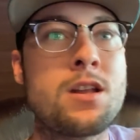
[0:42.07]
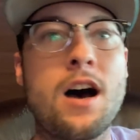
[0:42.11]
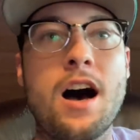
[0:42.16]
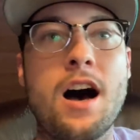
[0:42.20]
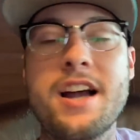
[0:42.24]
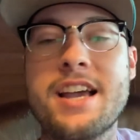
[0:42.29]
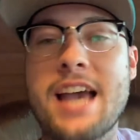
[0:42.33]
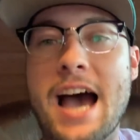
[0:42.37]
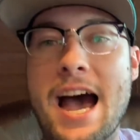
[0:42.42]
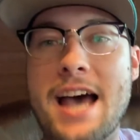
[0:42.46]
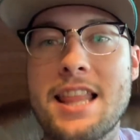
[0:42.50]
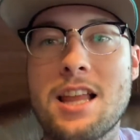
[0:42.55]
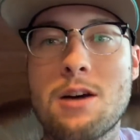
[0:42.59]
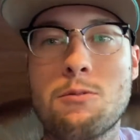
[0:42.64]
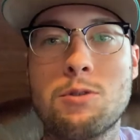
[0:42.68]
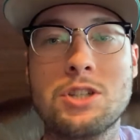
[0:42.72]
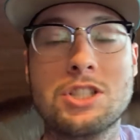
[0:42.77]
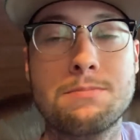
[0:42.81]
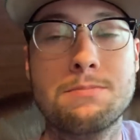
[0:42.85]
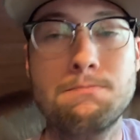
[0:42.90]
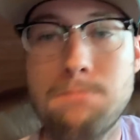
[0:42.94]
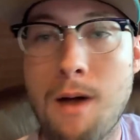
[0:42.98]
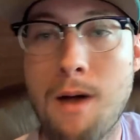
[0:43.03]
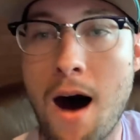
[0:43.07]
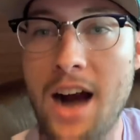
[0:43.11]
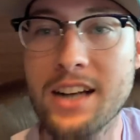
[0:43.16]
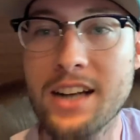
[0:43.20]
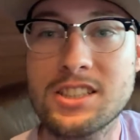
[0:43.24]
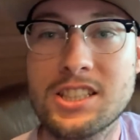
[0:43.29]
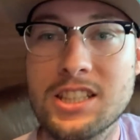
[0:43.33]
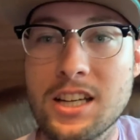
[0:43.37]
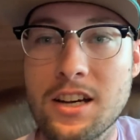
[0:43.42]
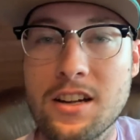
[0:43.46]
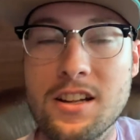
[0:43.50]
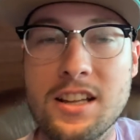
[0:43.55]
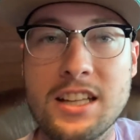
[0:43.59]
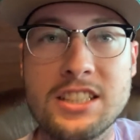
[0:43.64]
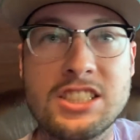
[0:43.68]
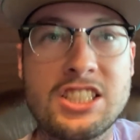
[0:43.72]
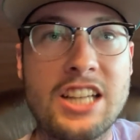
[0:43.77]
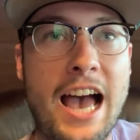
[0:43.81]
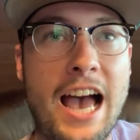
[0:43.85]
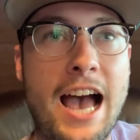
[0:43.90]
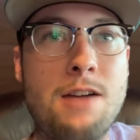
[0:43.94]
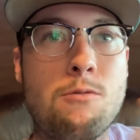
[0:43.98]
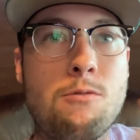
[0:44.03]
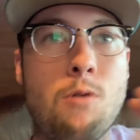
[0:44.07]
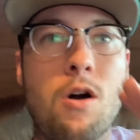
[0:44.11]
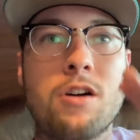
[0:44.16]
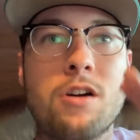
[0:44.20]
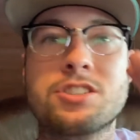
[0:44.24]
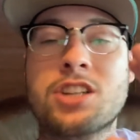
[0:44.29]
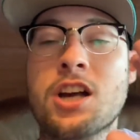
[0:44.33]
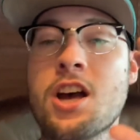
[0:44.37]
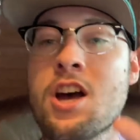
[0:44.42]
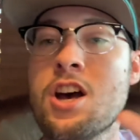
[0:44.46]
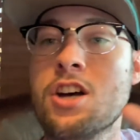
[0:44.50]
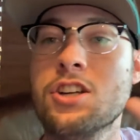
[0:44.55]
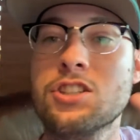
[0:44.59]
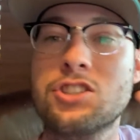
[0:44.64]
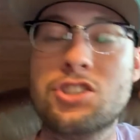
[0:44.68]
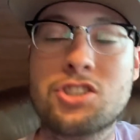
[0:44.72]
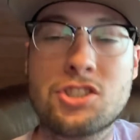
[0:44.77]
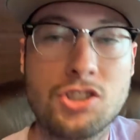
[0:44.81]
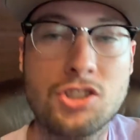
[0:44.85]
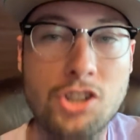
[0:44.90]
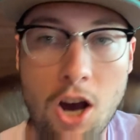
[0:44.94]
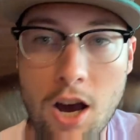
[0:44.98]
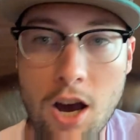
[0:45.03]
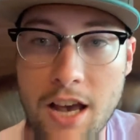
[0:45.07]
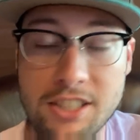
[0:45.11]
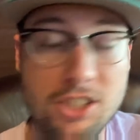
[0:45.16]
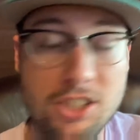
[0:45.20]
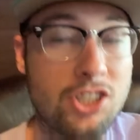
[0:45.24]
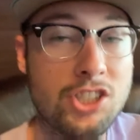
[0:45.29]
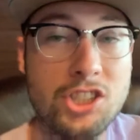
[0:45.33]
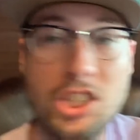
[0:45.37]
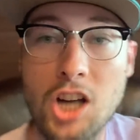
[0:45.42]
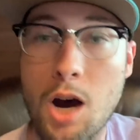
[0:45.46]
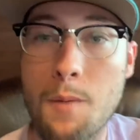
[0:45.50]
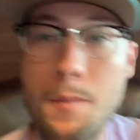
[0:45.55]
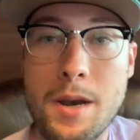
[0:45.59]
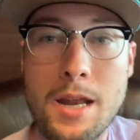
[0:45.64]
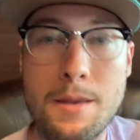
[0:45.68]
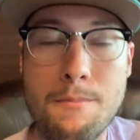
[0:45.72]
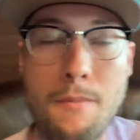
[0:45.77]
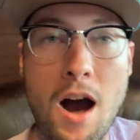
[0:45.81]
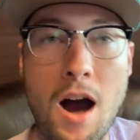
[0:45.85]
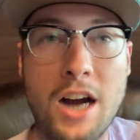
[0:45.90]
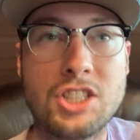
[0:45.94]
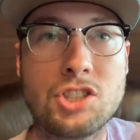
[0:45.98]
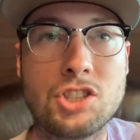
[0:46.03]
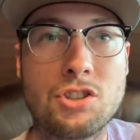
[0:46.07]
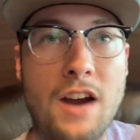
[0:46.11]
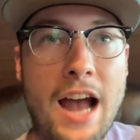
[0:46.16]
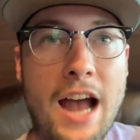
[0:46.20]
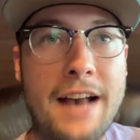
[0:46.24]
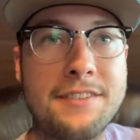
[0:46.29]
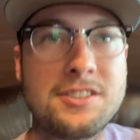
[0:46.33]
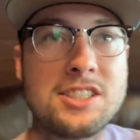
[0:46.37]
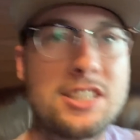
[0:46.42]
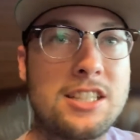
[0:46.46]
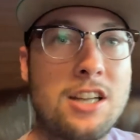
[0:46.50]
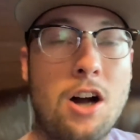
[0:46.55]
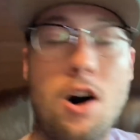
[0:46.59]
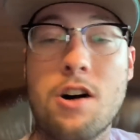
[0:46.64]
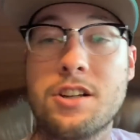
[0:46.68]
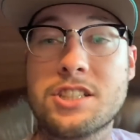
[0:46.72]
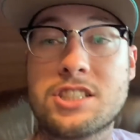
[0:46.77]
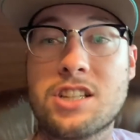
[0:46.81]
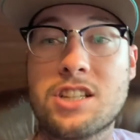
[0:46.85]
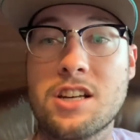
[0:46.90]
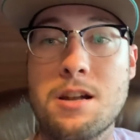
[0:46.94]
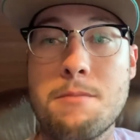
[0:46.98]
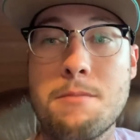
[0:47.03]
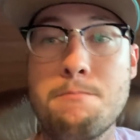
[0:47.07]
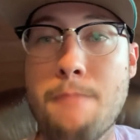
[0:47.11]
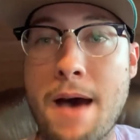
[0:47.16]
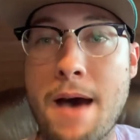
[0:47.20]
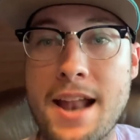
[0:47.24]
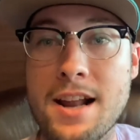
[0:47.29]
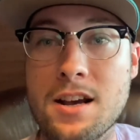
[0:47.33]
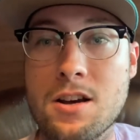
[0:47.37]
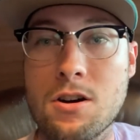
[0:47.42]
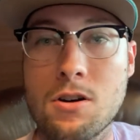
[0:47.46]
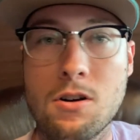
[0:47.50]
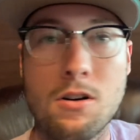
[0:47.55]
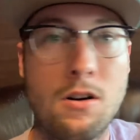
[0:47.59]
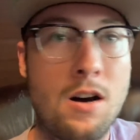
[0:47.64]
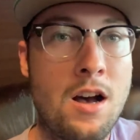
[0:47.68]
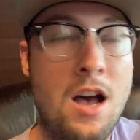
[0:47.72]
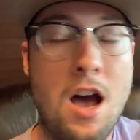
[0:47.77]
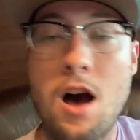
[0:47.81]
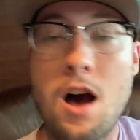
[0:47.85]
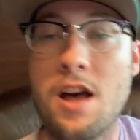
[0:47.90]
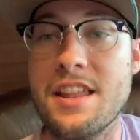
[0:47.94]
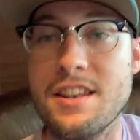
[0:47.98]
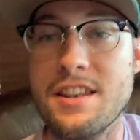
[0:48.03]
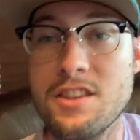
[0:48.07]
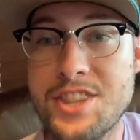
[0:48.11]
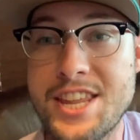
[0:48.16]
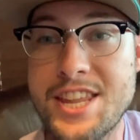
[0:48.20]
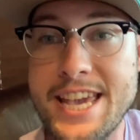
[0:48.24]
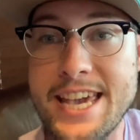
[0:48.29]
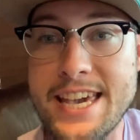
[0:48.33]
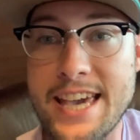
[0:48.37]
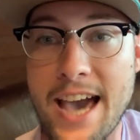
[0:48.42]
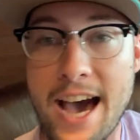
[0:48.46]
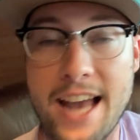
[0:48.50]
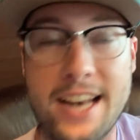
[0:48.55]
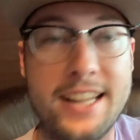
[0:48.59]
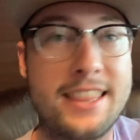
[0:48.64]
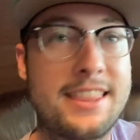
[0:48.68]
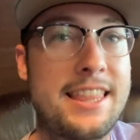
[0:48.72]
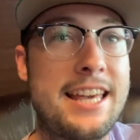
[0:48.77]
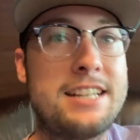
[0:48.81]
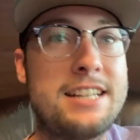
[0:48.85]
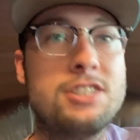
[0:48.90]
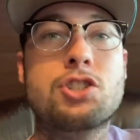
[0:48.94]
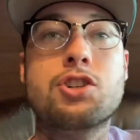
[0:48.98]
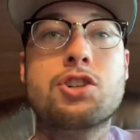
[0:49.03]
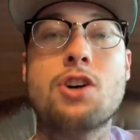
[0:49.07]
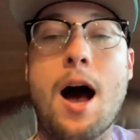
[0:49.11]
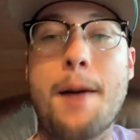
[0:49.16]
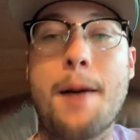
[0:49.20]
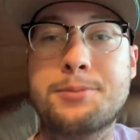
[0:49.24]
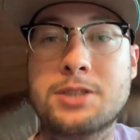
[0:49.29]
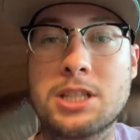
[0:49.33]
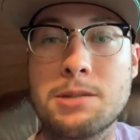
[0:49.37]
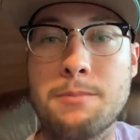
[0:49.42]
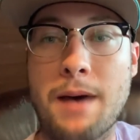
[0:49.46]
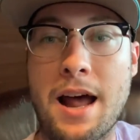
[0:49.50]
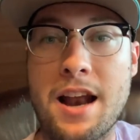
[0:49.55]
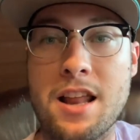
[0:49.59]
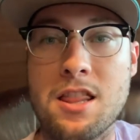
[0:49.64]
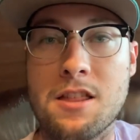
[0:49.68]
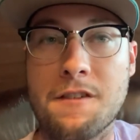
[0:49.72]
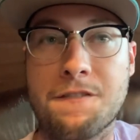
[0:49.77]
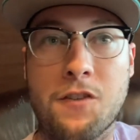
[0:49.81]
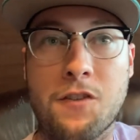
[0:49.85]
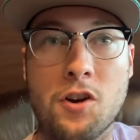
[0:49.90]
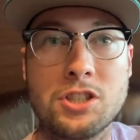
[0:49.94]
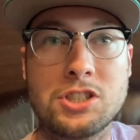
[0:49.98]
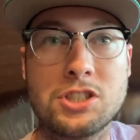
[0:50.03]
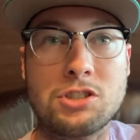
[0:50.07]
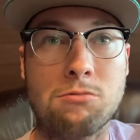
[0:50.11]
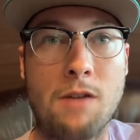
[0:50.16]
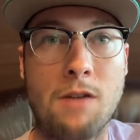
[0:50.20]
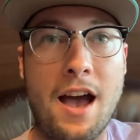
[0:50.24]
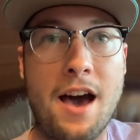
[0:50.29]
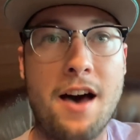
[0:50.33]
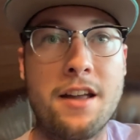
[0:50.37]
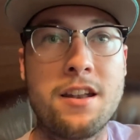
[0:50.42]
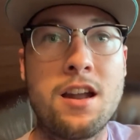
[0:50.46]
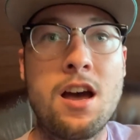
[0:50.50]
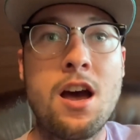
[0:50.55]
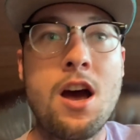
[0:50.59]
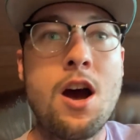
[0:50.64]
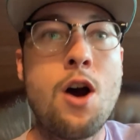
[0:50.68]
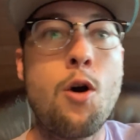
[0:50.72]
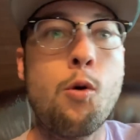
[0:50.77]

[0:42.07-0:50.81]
a guy that was mocked to go to the Jaguars so in so many mock drafts, and all of a sudden a medical knee kind of thing drops him out of the first round.